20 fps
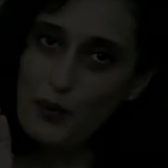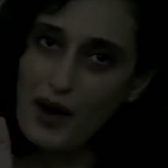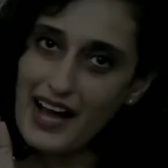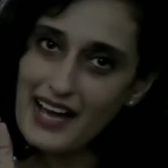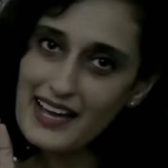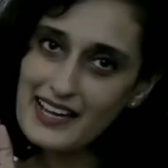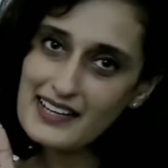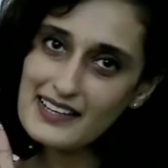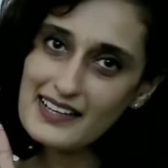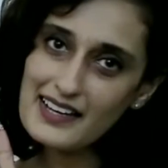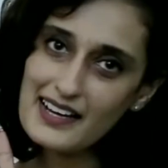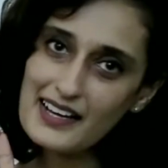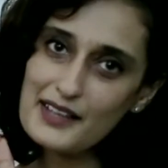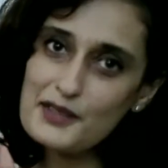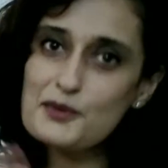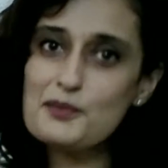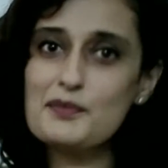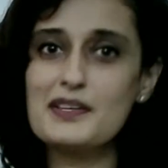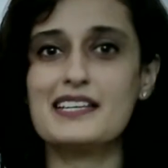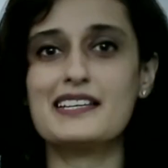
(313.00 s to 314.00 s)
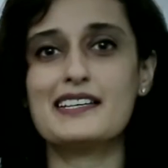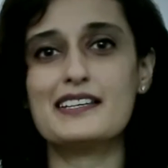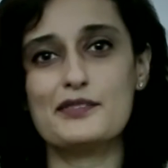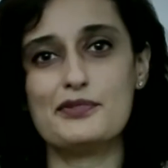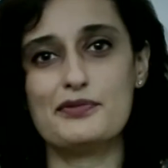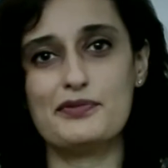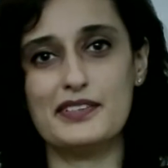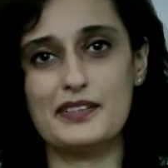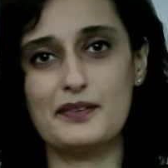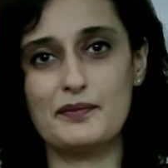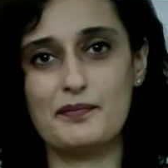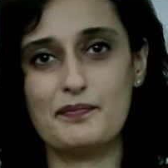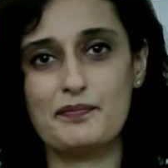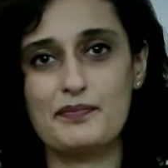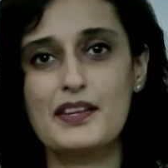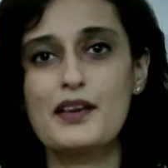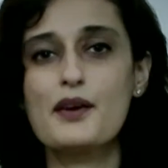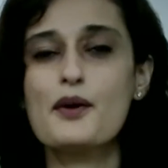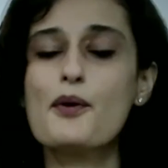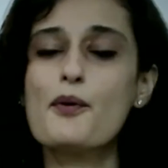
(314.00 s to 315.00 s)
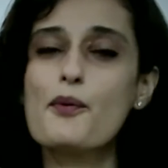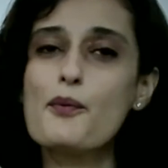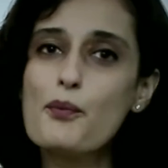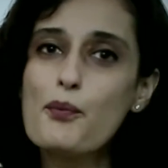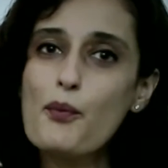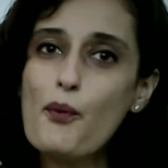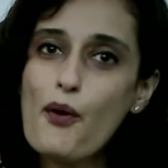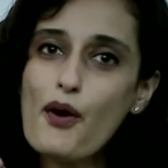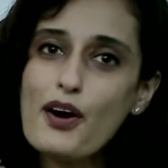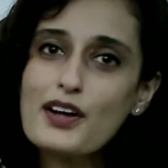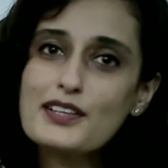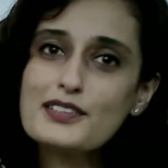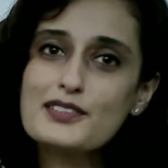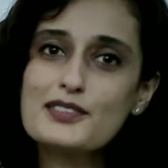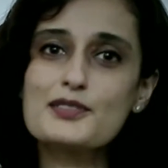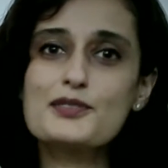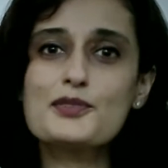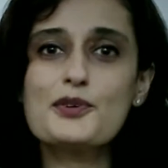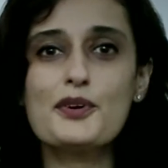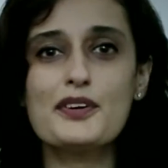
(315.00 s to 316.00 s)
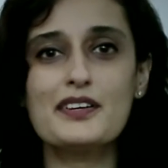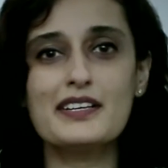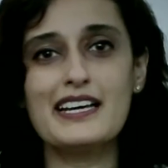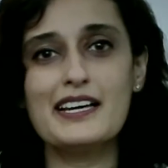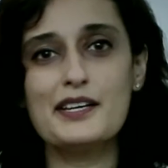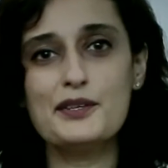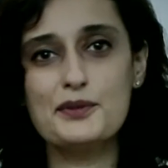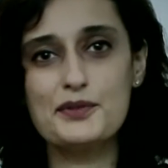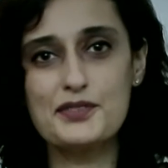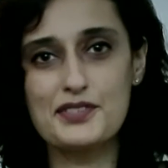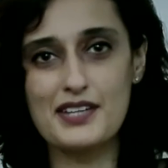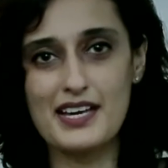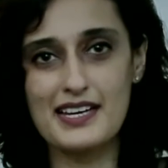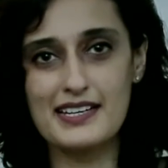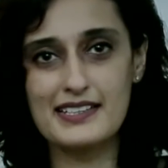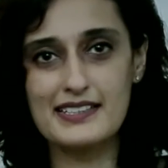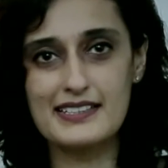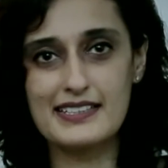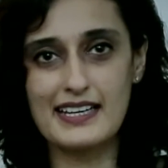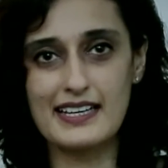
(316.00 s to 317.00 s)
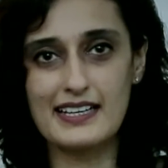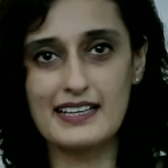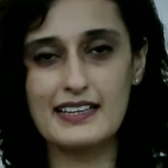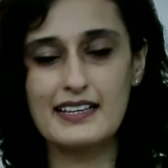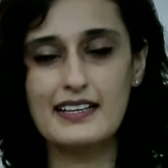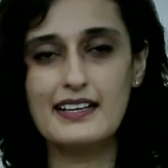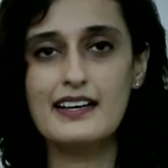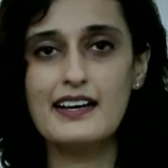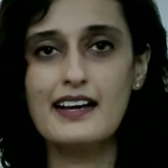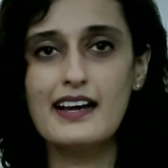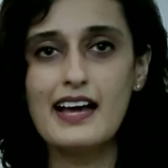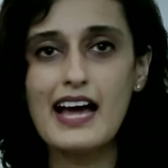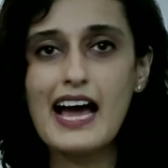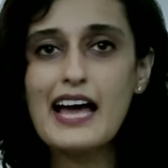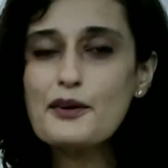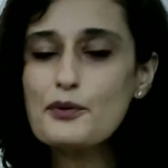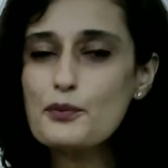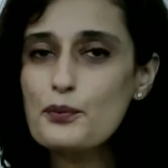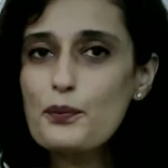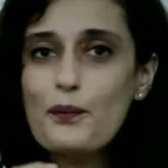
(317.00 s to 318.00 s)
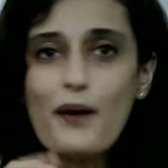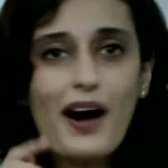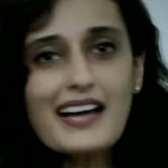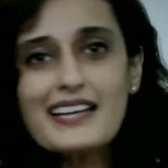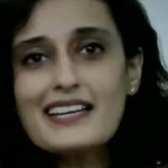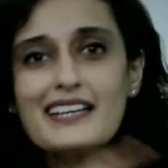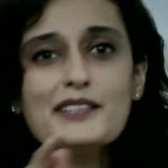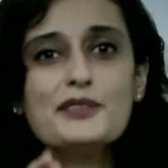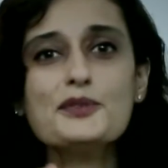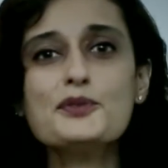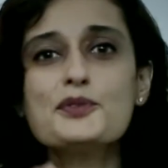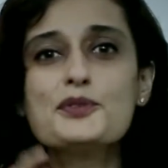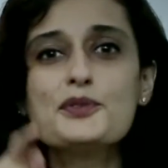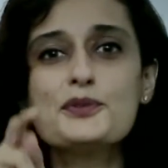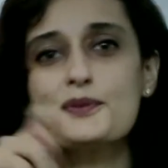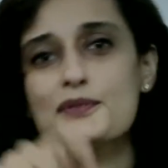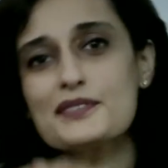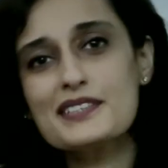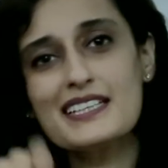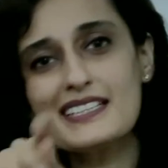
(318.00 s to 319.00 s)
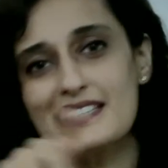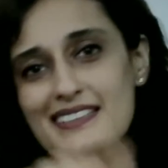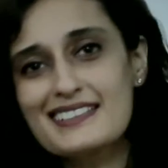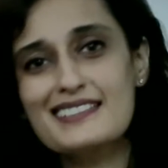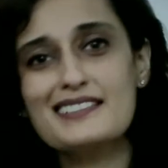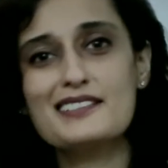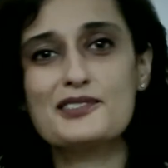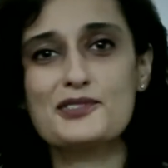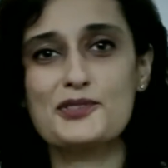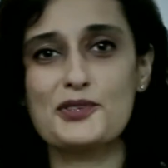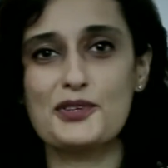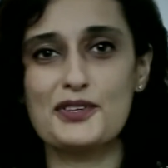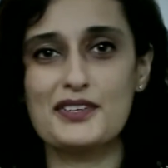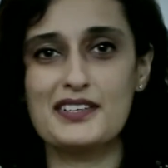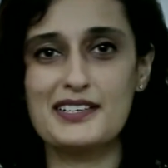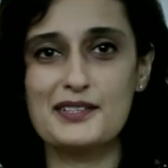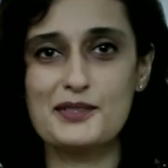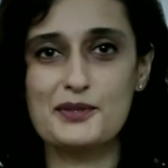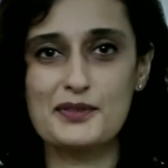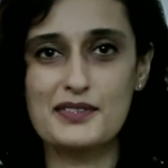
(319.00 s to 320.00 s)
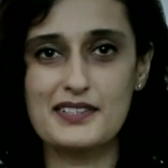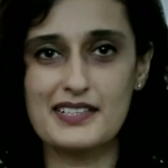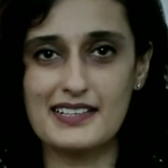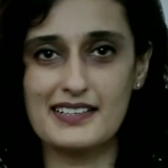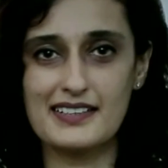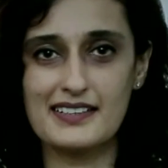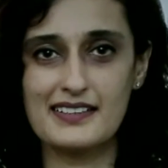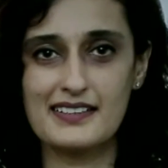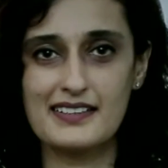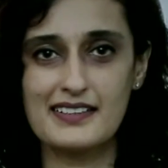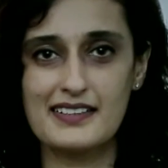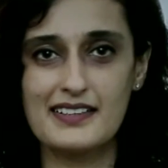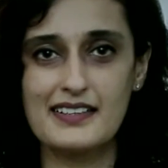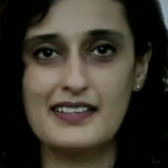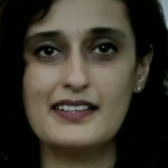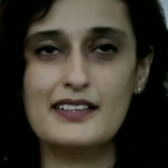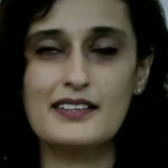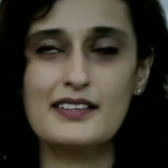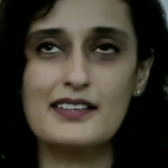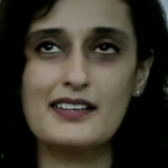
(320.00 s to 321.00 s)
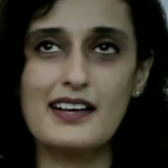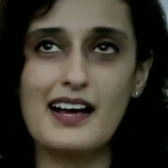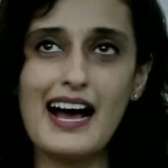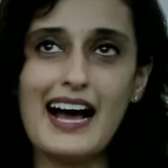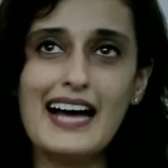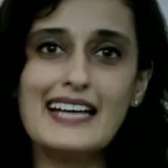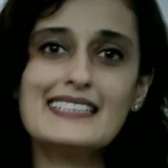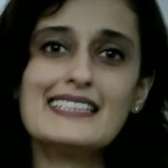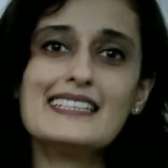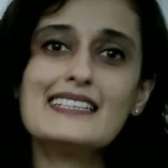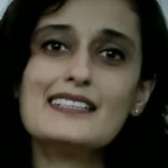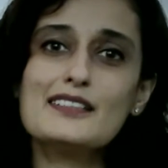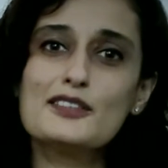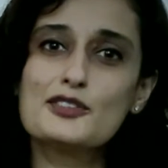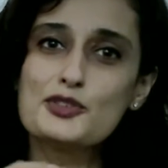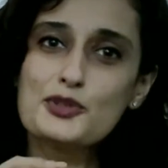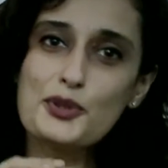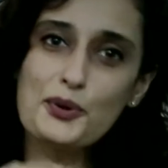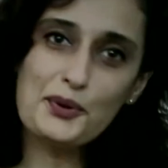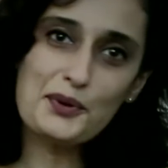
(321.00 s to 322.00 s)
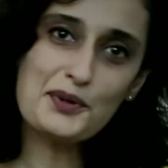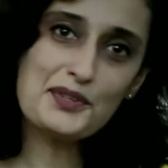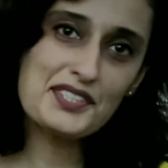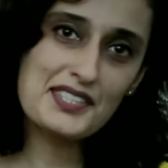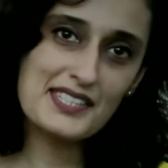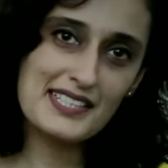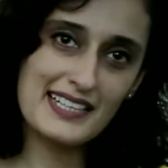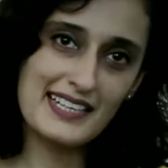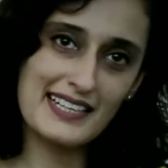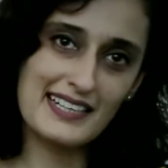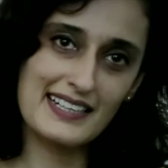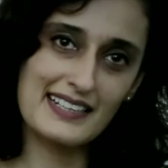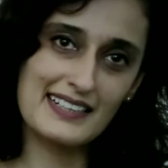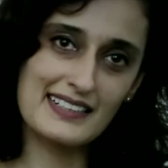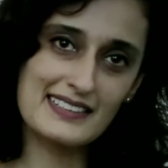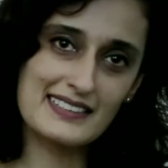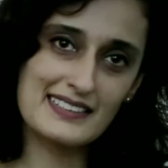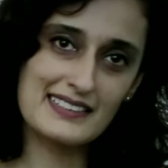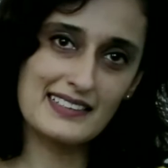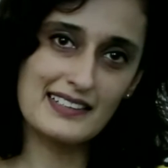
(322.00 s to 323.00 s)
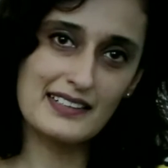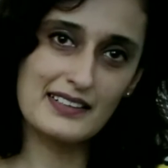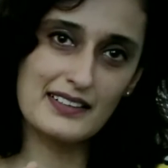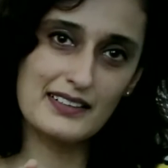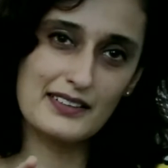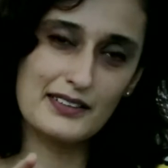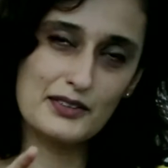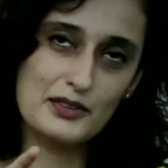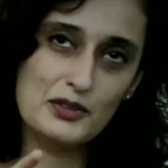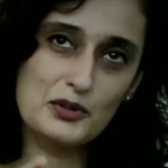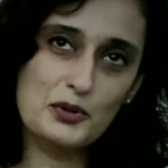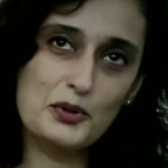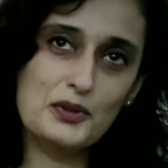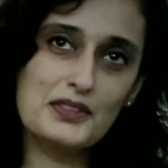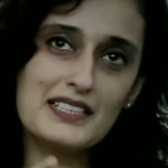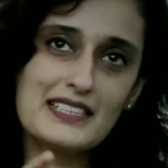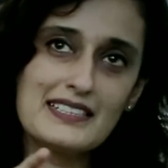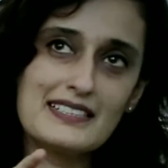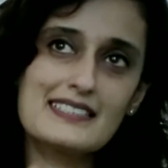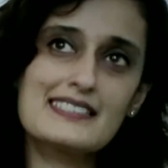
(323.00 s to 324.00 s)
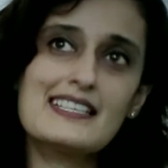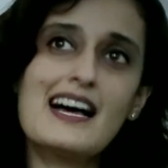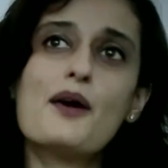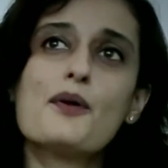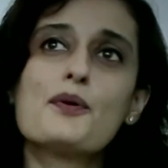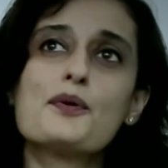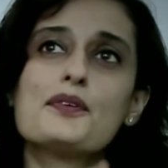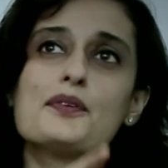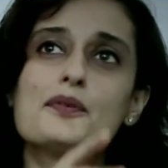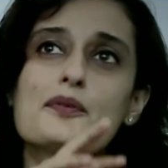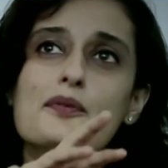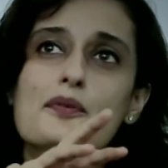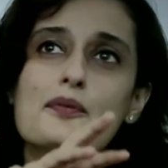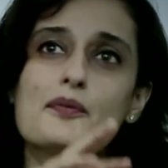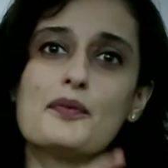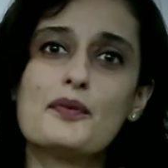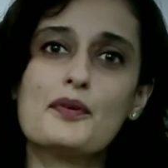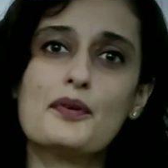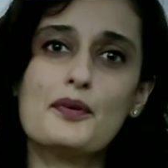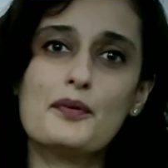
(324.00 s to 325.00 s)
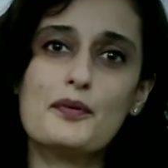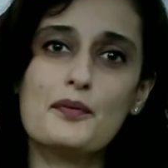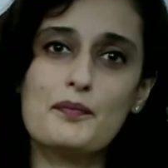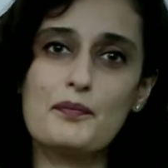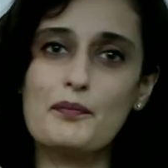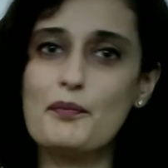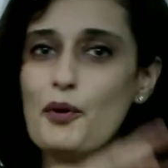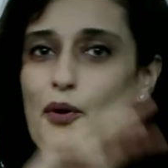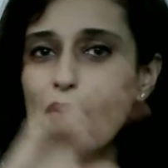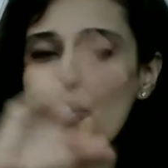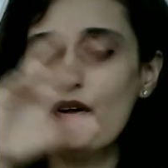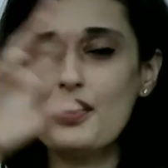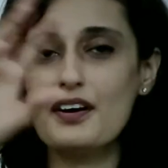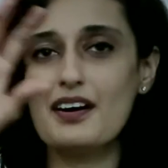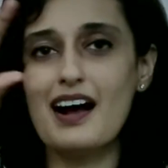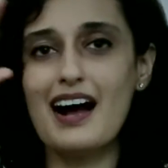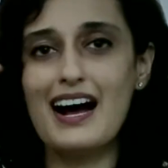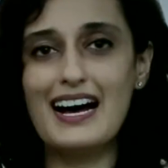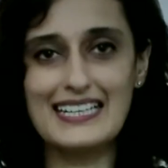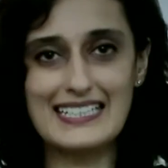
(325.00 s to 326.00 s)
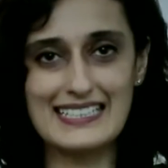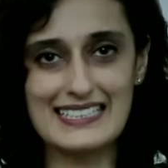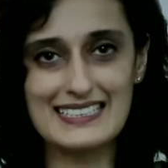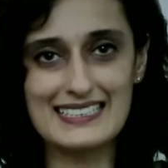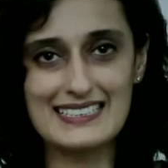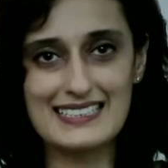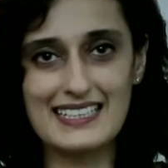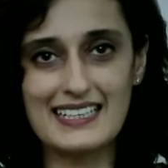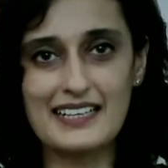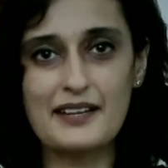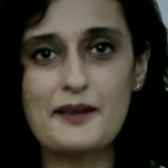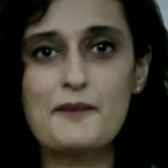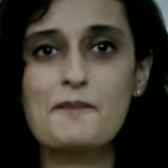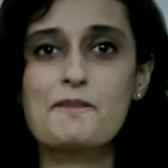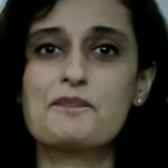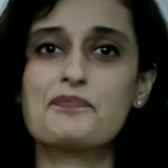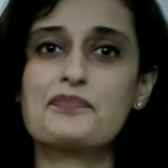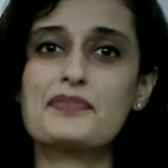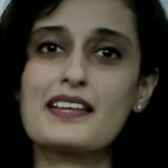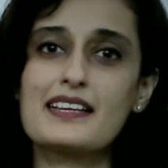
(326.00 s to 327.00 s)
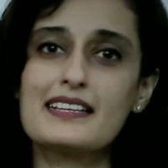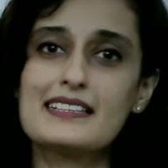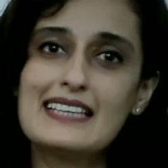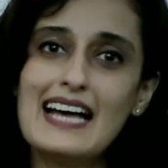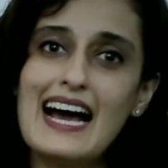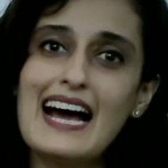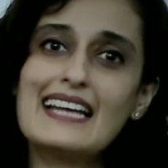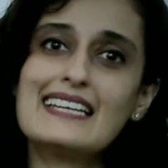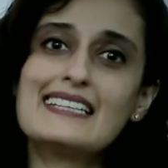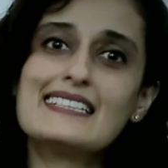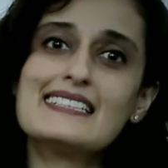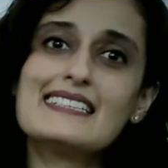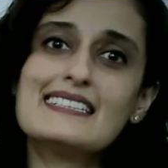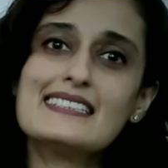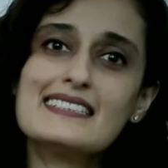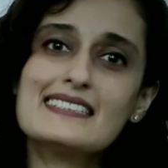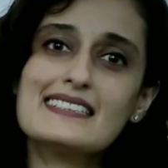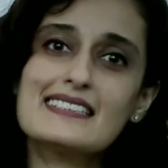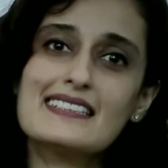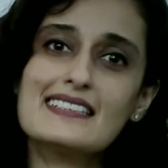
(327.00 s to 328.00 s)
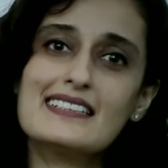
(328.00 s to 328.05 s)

Why are you making a film? What story are you trying to tell? And why are you choosing this story to tell? I think those things, though they sound more artistic, that is